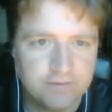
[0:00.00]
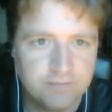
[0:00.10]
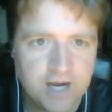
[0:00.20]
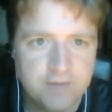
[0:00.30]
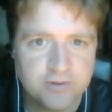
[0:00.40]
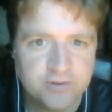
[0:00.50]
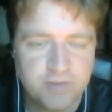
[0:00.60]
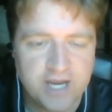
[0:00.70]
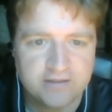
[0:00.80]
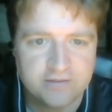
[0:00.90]
my
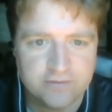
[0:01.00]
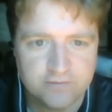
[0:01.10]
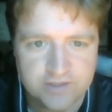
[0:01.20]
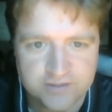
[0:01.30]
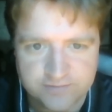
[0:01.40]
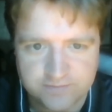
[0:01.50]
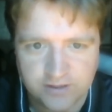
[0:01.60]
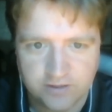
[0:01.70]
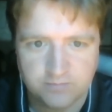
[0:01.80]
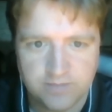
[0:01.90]
perspective of this film,